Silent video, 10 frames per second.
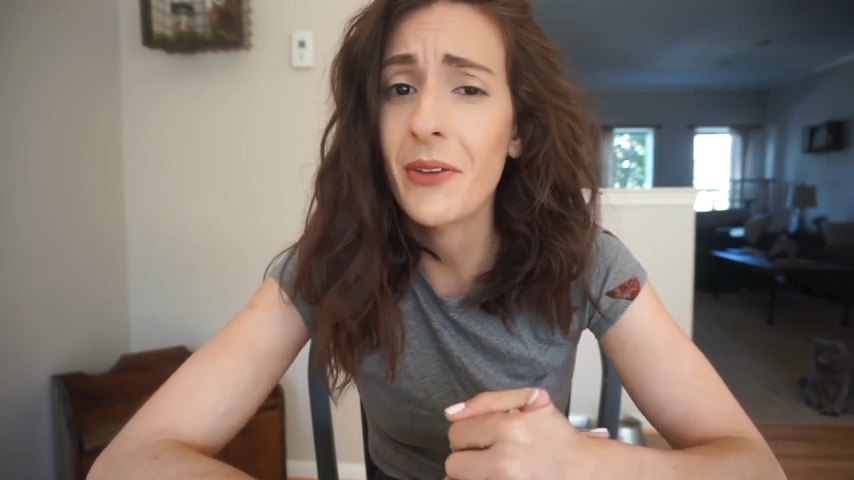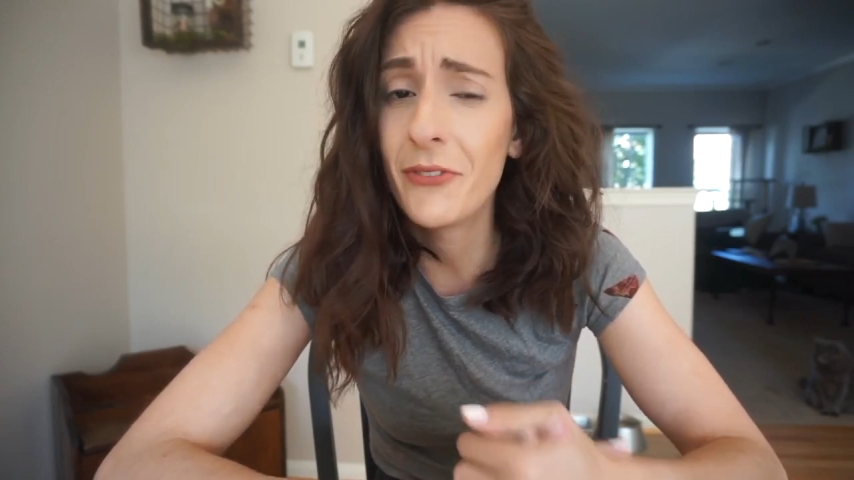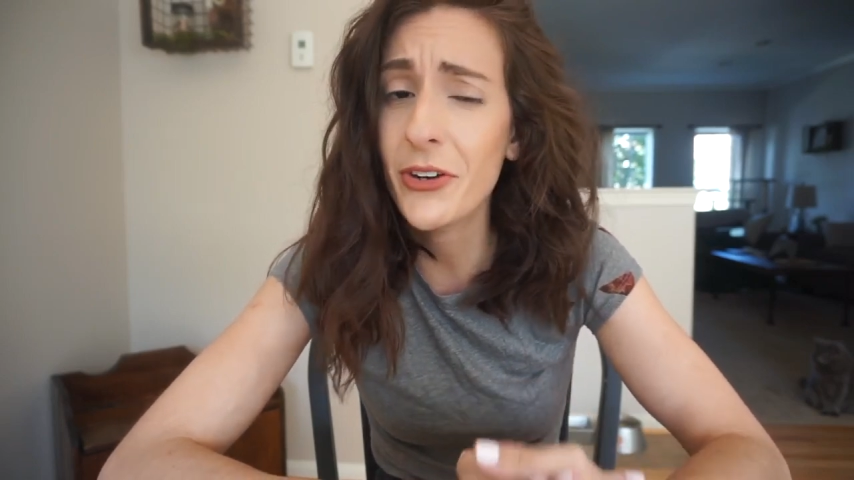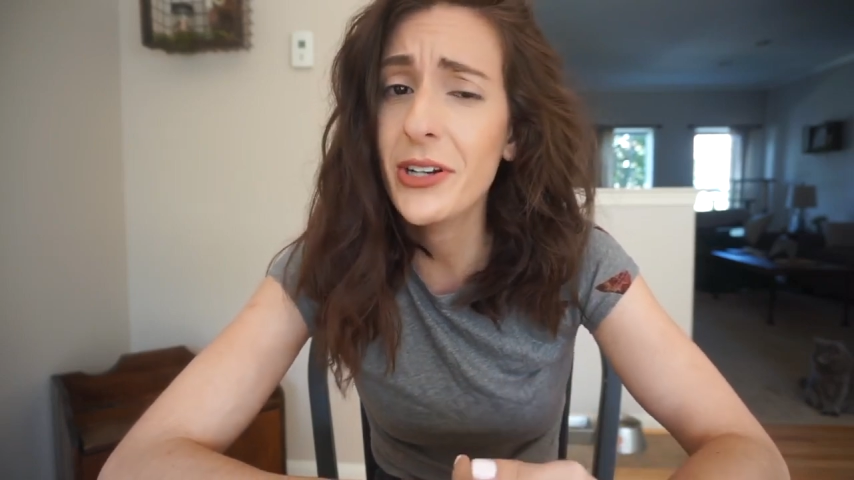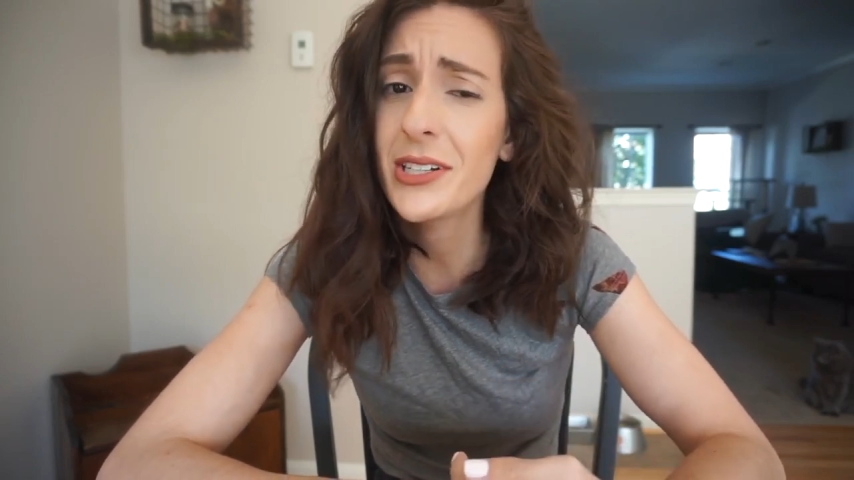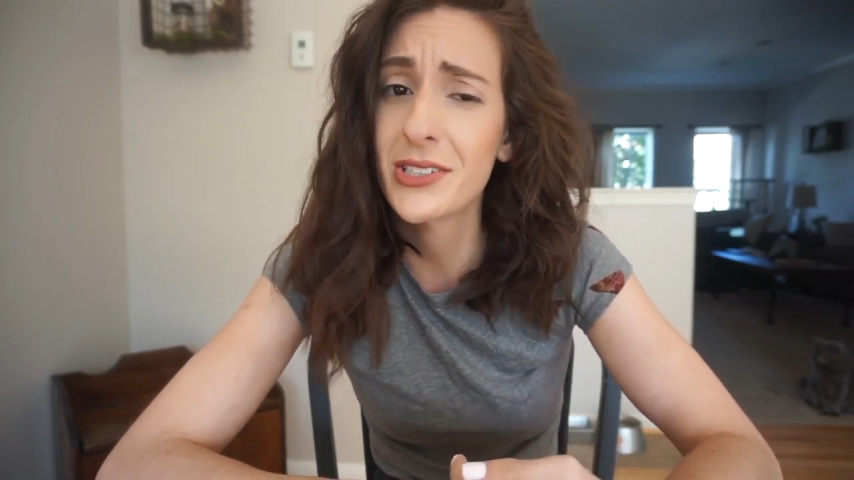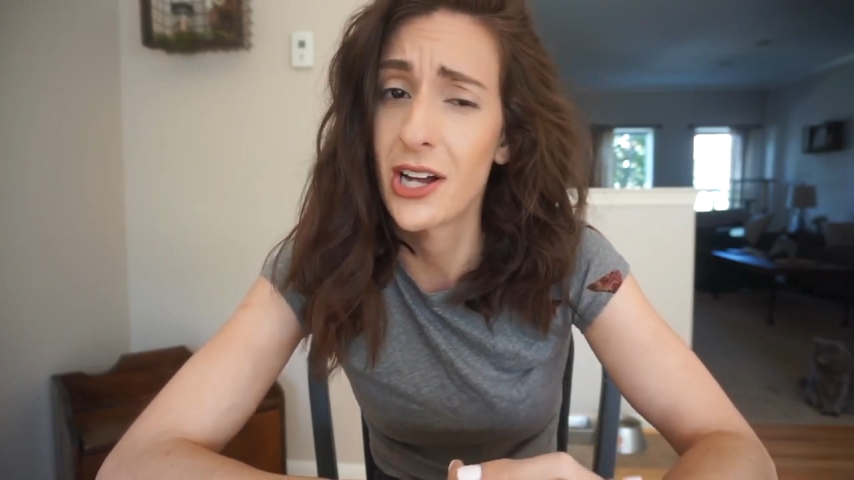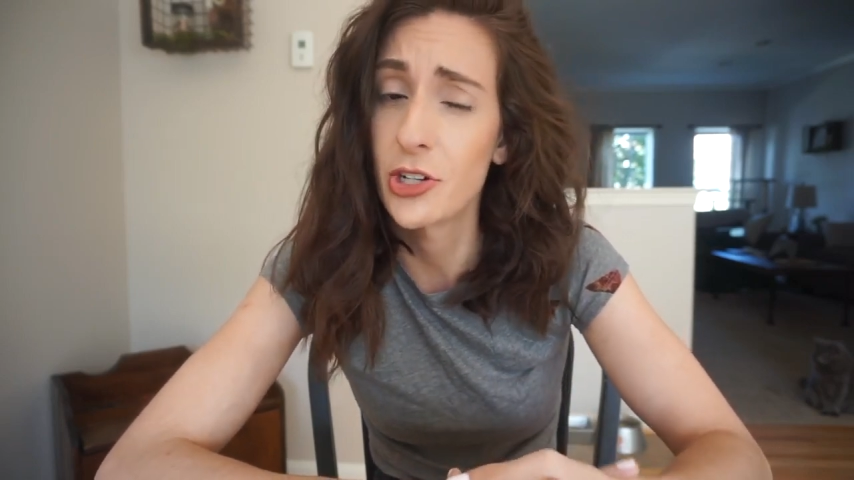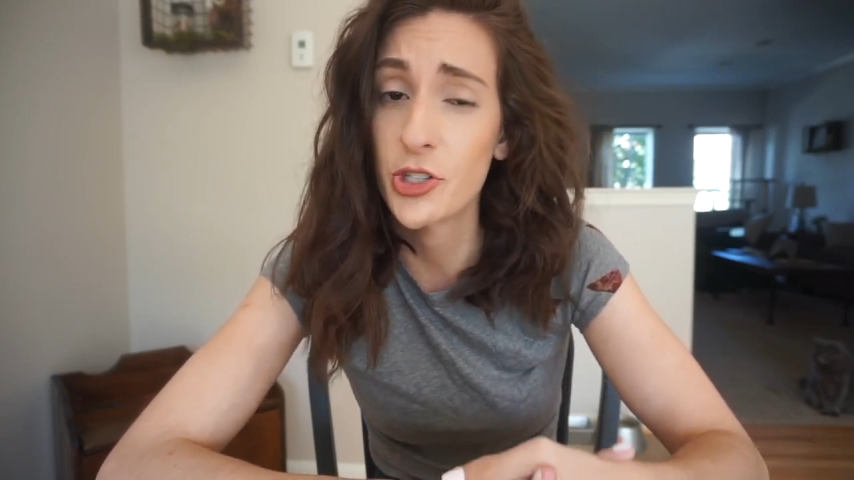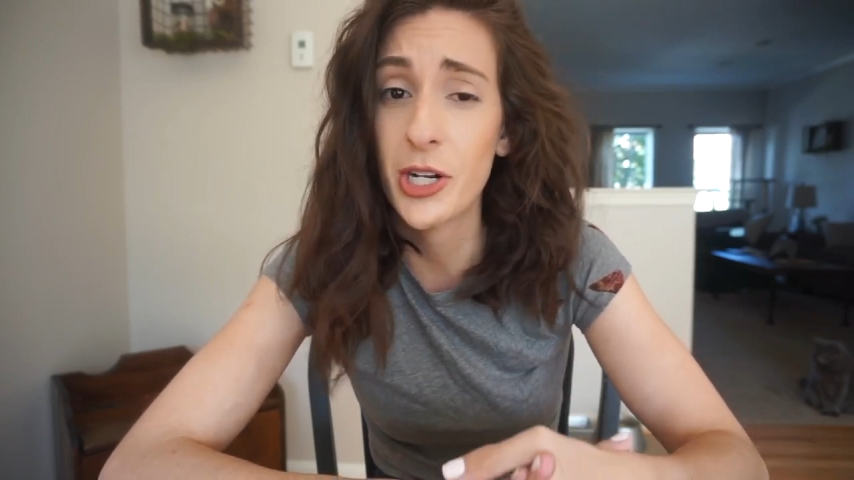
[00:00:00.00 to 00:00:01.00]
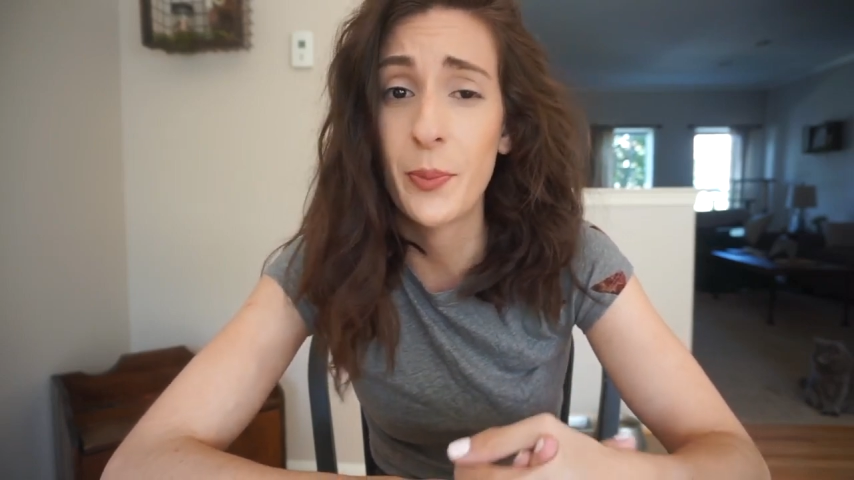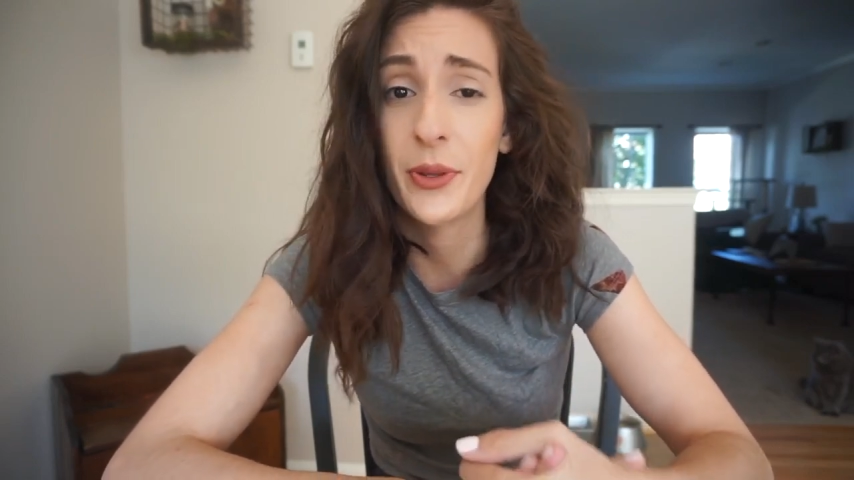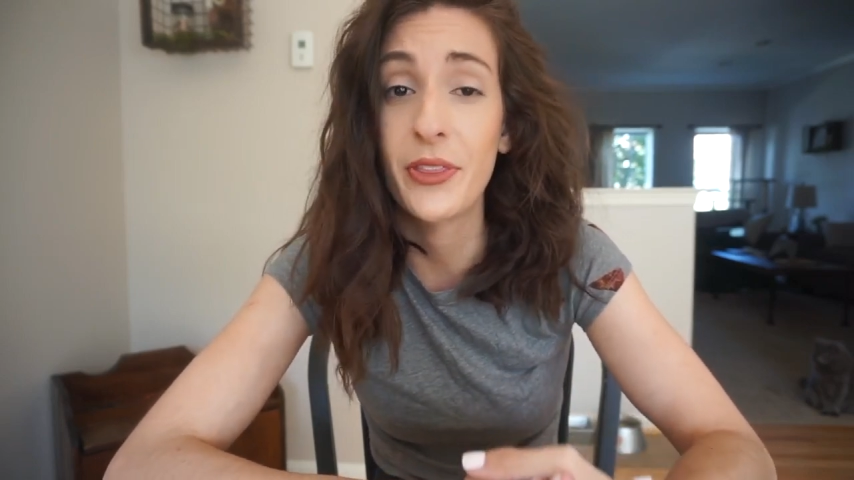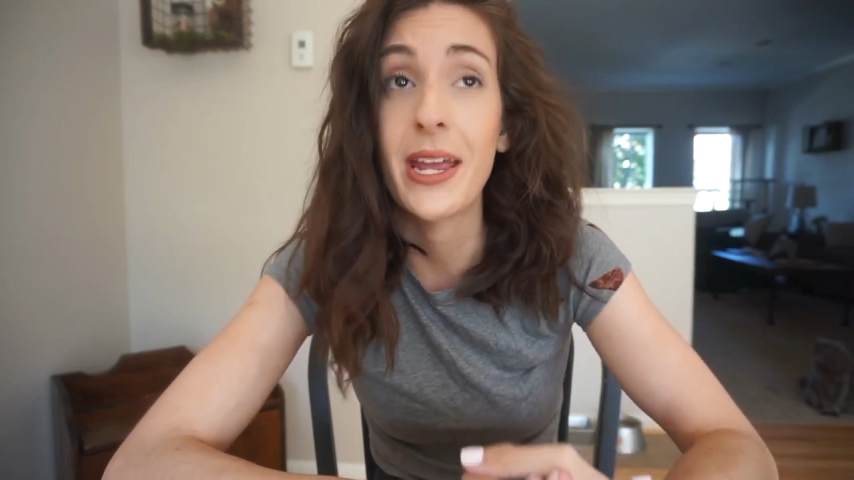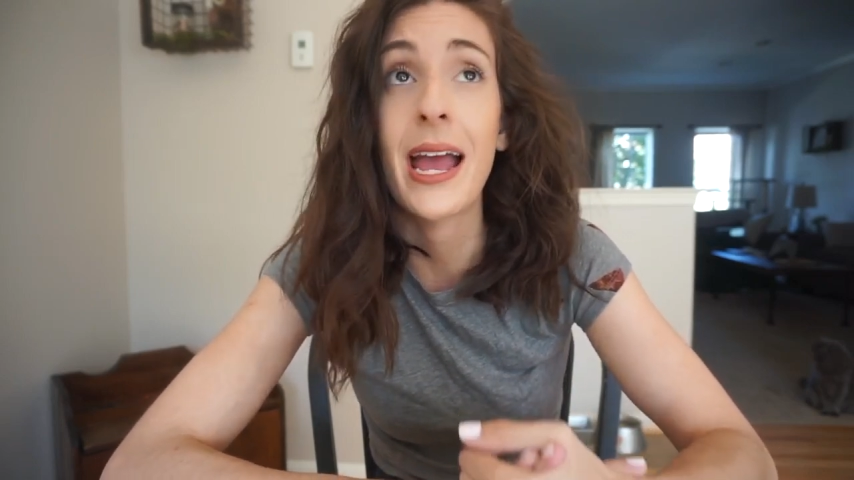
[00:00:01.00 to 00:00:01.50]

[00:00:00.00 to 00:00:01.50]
Very nostalgic, but they